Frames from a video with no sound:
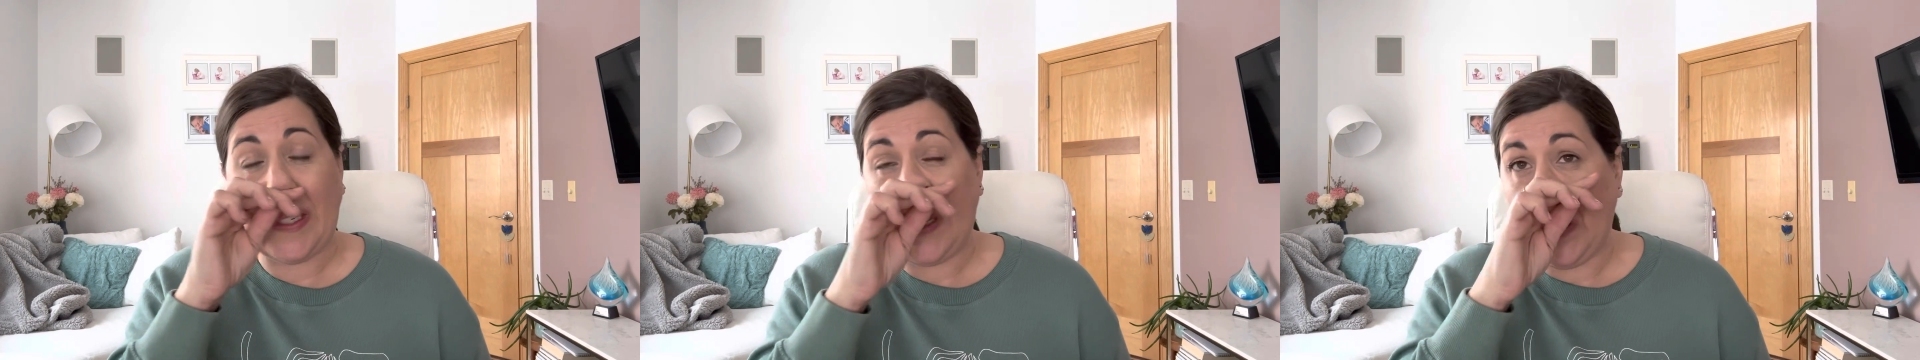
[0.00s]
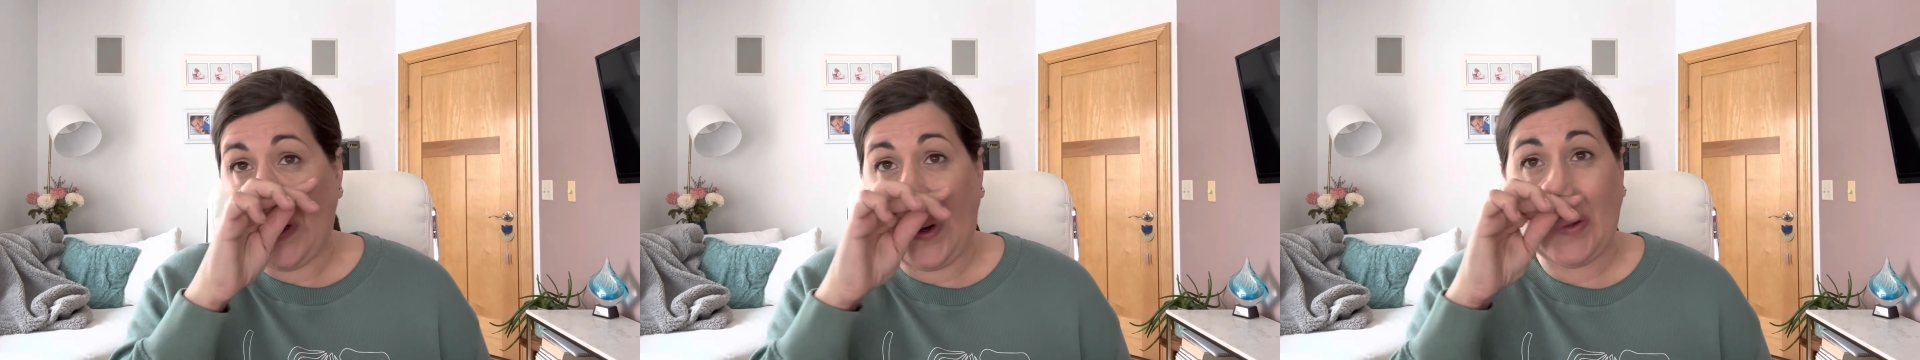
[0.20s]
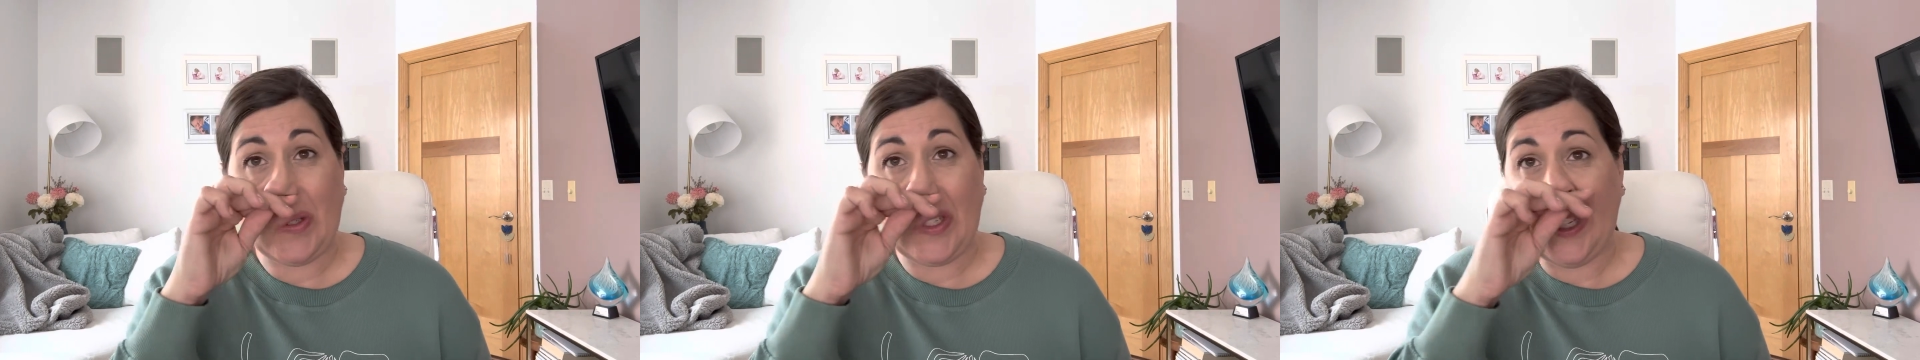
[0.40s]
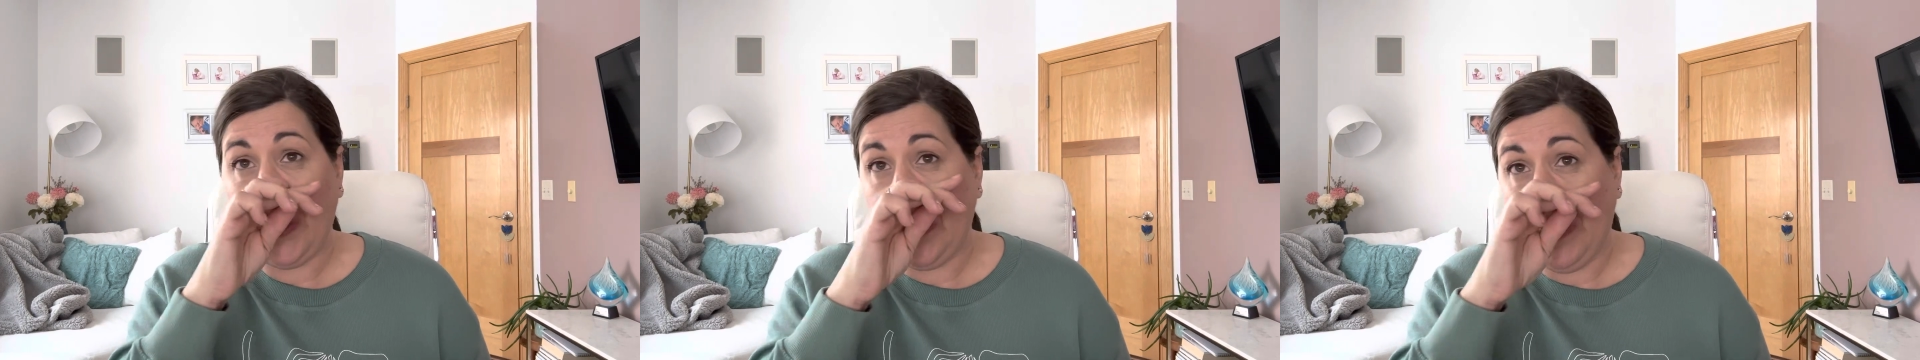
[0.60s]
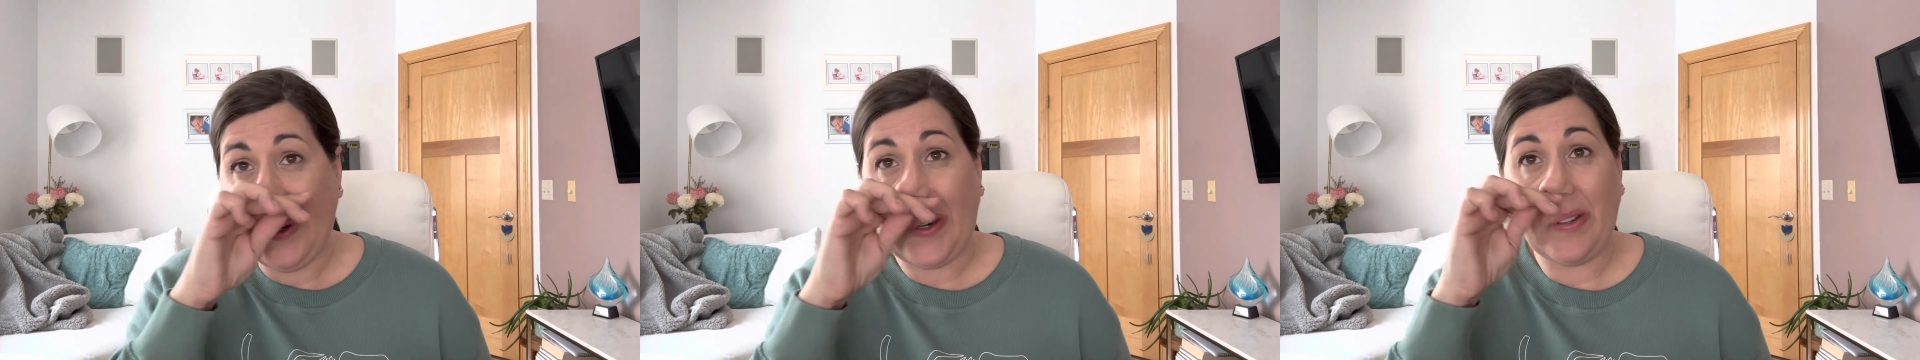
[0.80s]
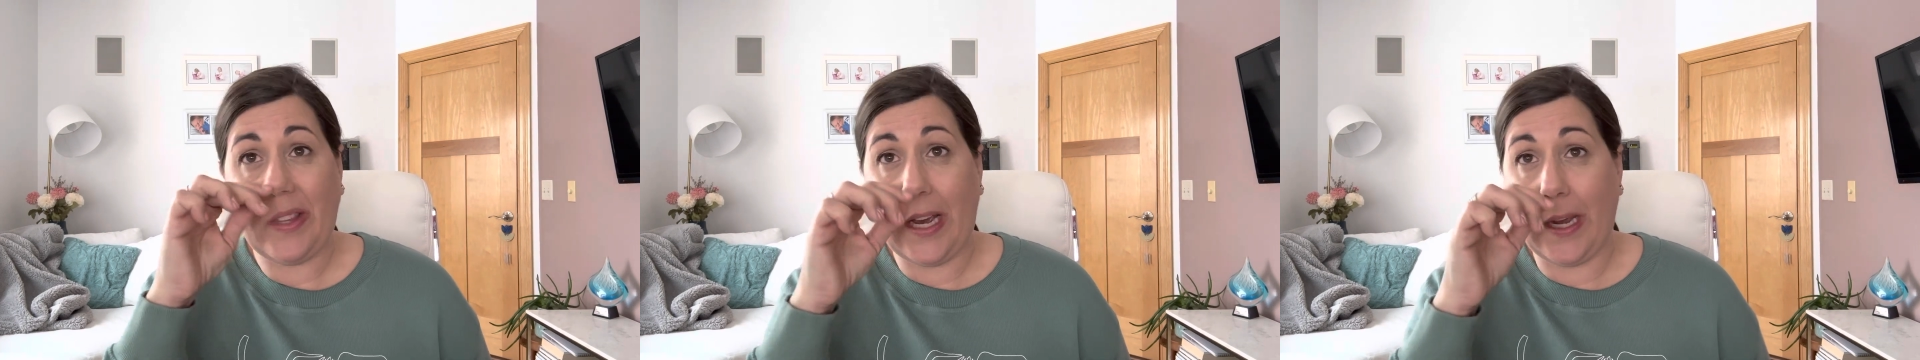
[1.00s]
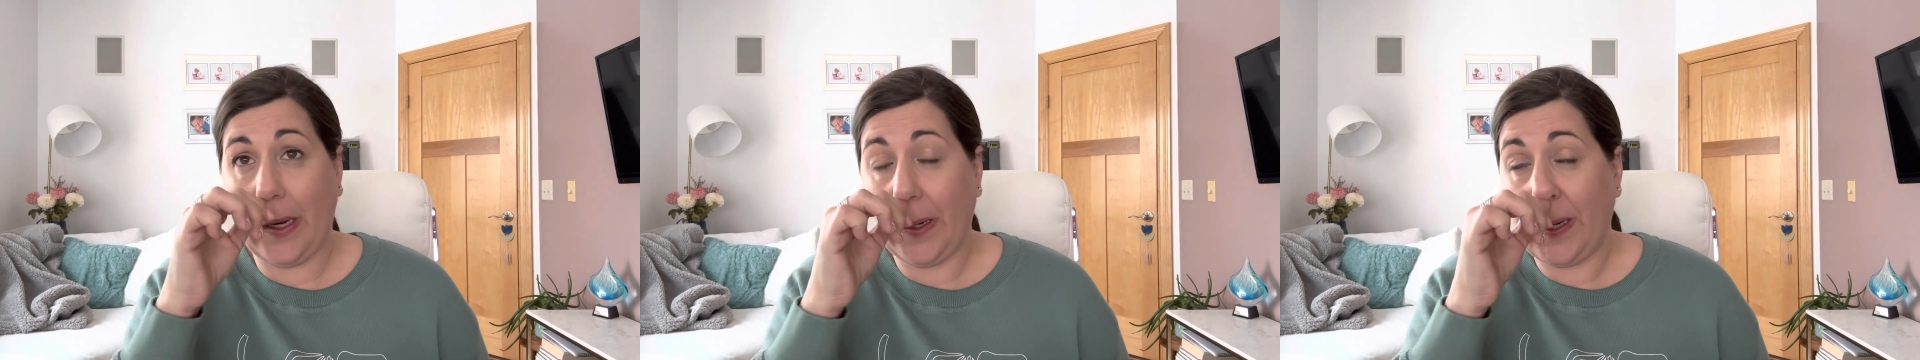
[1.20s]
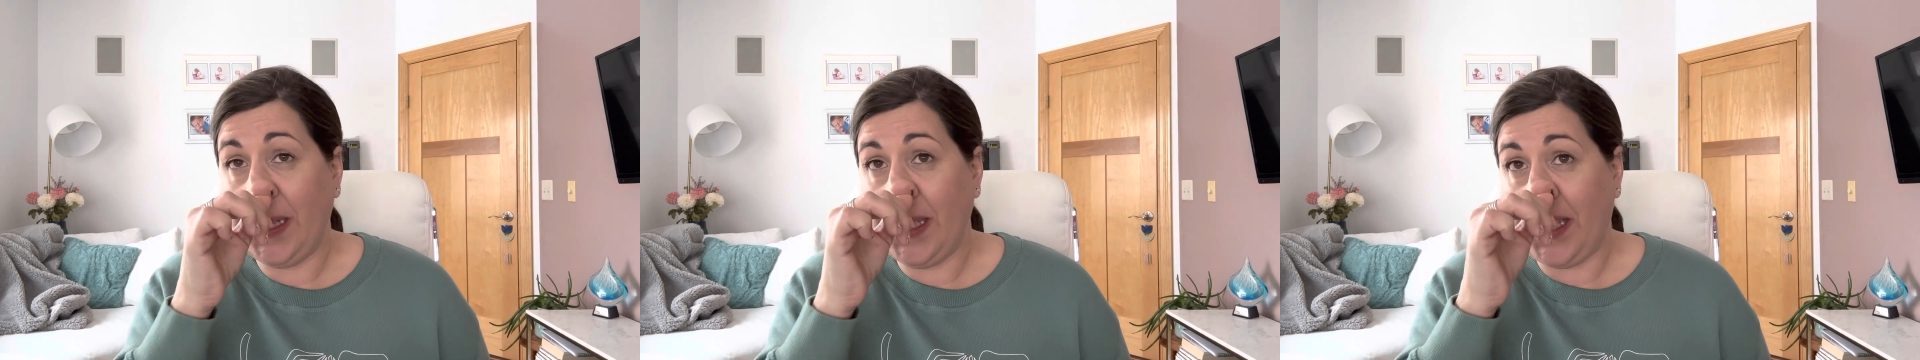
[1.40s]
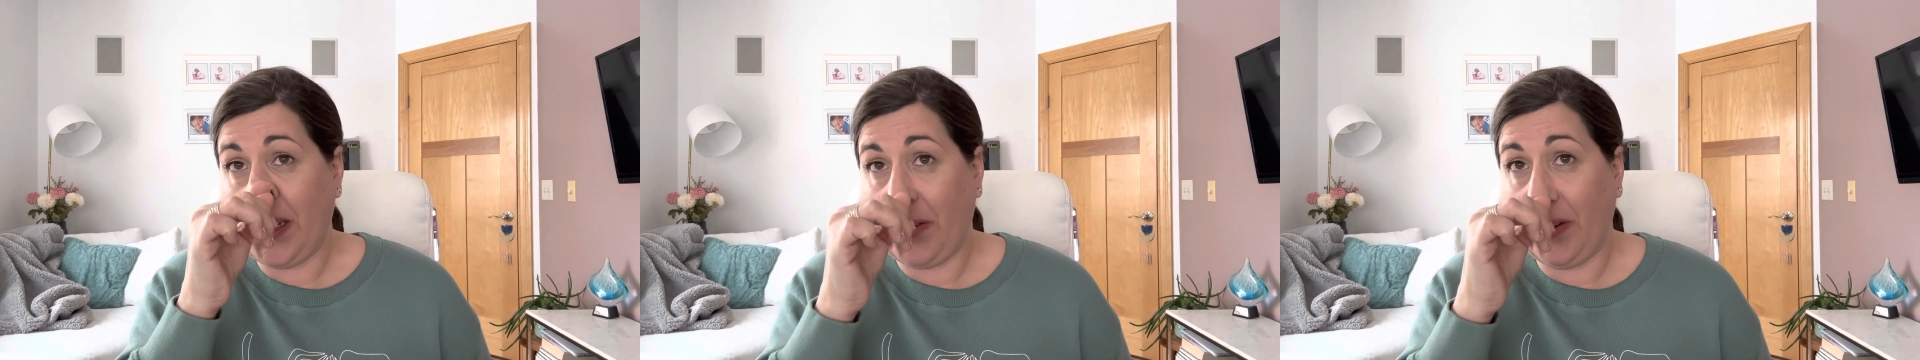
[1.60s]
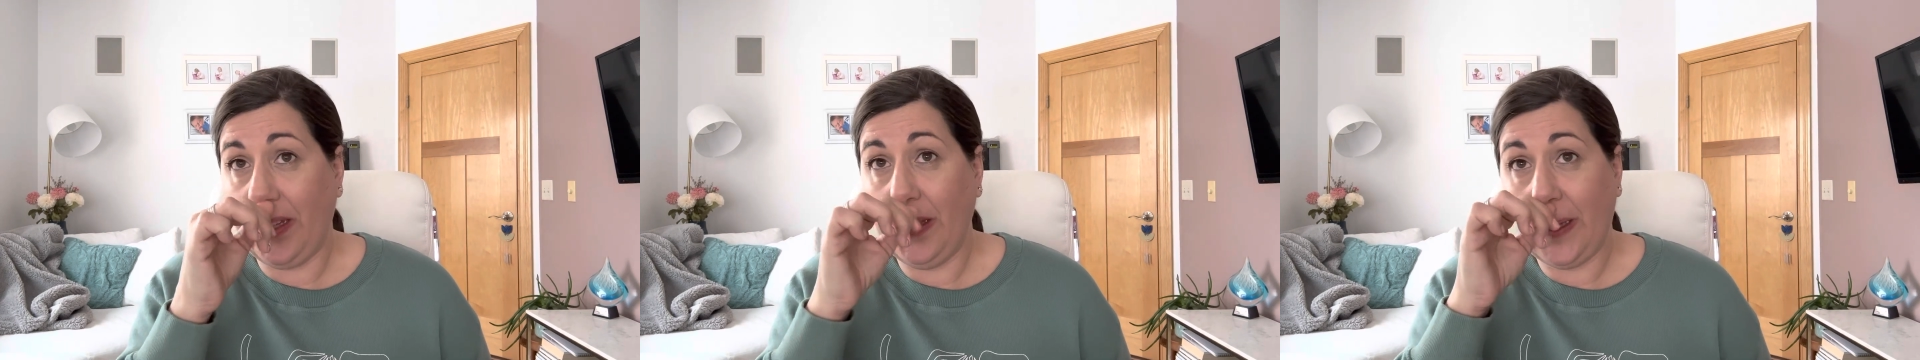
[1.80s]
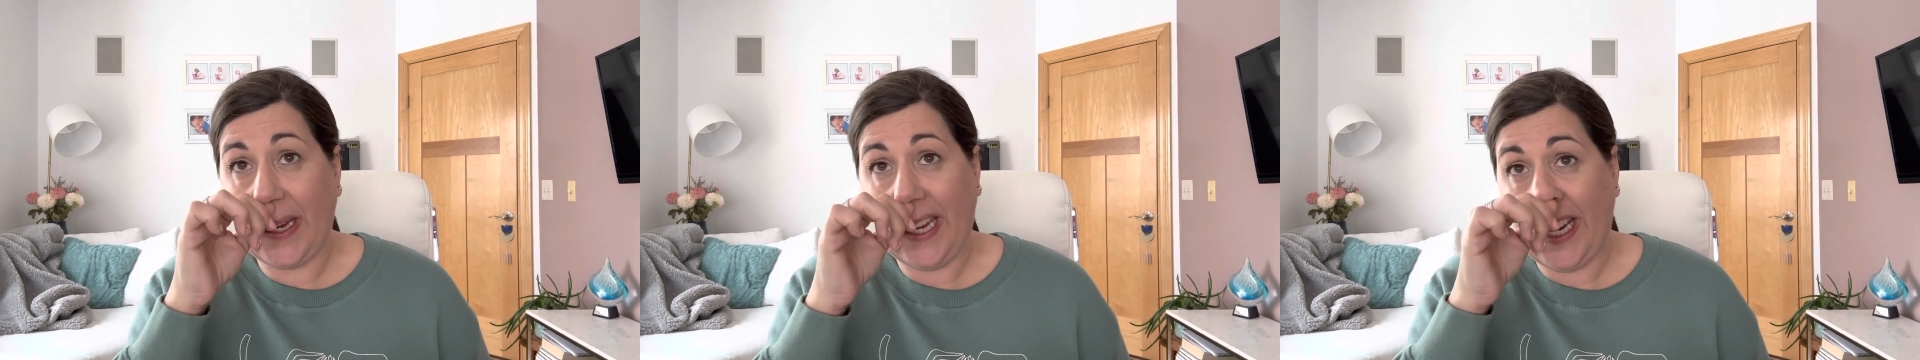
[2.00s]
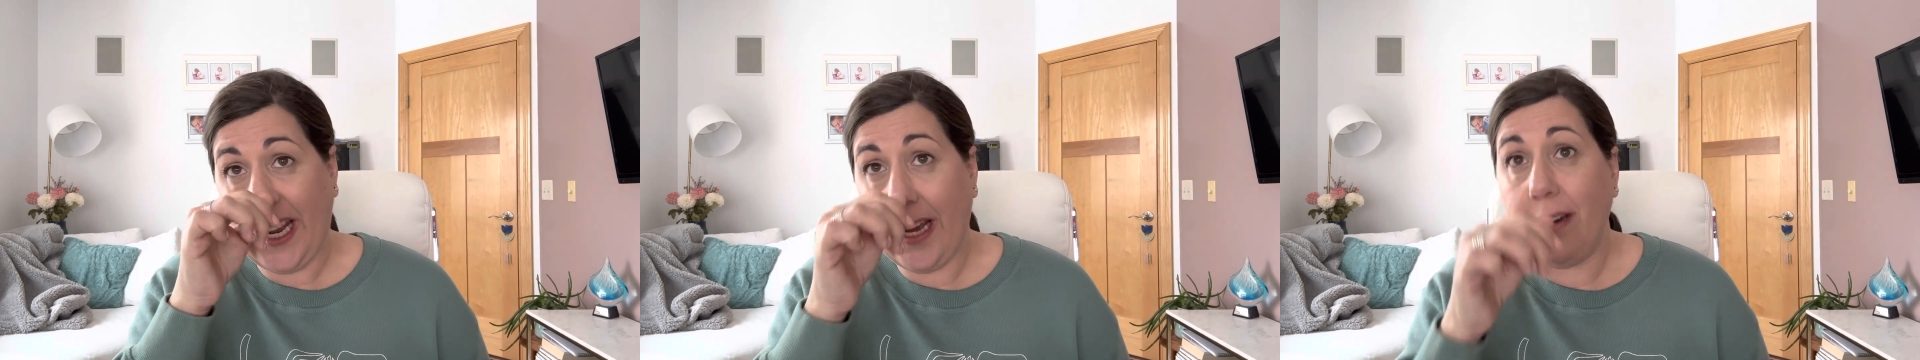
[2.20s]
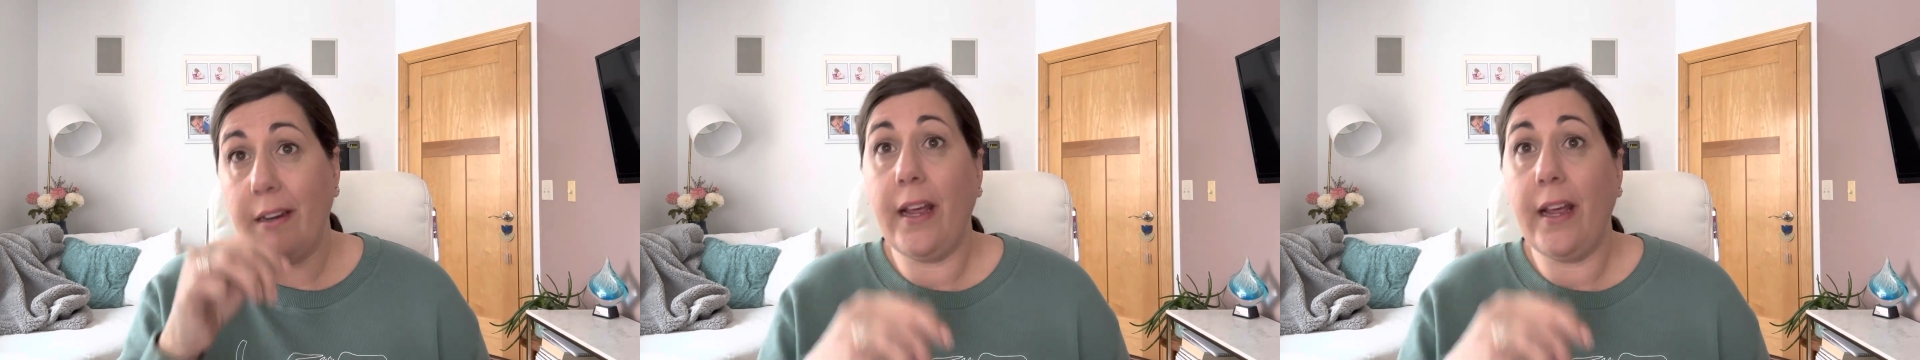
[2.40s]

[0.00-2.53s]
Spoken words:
to go to or that you're considering looking at,